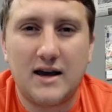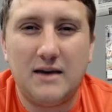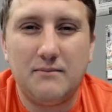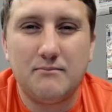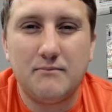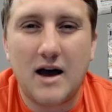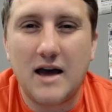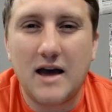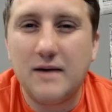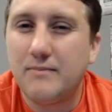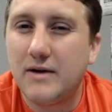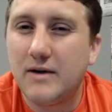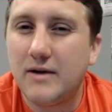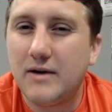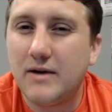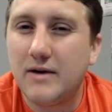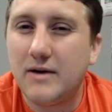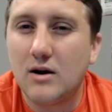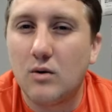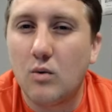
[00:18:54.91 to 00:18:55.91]
He might
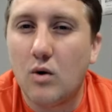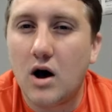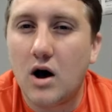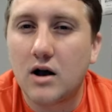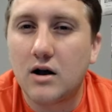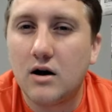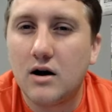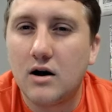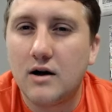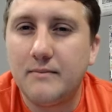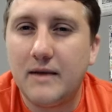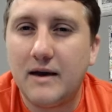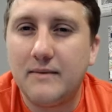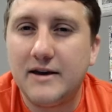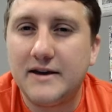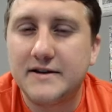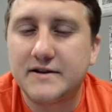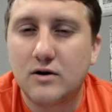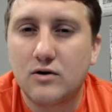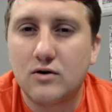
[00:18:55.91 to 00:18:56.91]
be a walk-on.
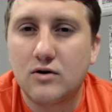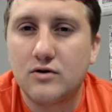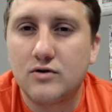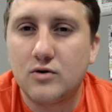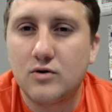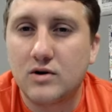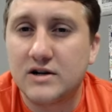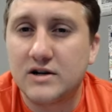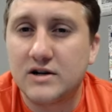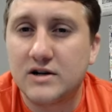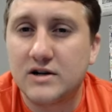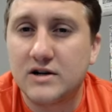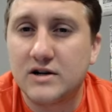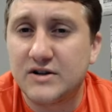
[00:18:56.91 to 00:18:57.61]
Maybe he's earned or is